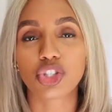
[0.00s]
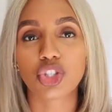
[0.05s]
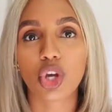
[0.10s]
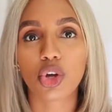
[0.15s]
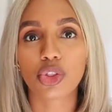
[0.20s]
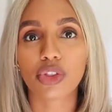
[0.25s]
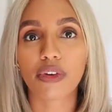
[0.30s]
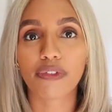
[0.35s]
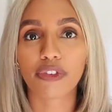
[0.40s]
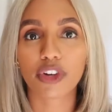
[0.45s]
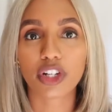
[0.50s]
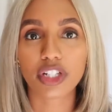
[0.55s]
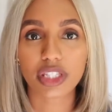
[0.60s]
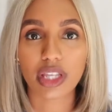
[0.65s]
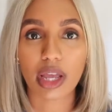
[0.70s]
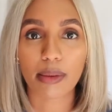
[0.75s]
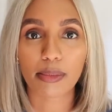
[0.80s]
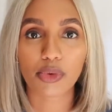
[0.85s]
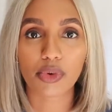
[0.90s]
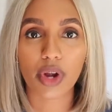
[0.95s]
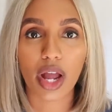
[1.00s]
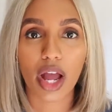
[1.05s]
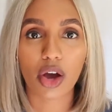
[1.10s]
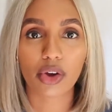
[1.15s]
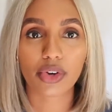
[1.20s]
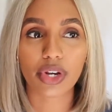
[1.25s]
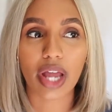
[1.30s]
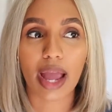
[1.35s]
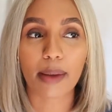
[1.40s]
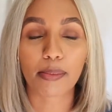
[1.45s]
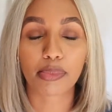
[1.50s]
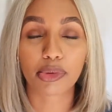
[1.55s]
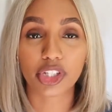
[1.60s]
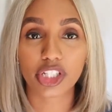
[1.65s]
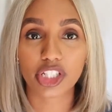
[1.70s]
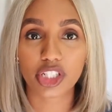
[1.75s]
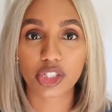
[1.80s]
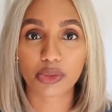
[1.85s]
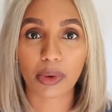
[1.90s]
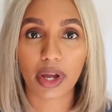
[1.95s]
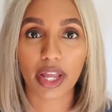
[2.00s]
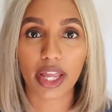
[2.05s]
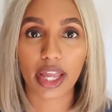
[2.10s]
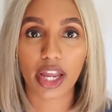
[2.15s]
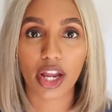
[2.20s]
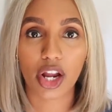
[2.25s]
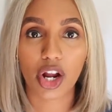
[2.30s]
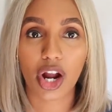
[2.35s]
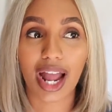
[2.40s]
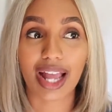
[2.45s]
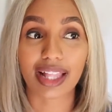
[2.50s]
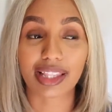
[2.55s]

So the first time around, I bleached my hair,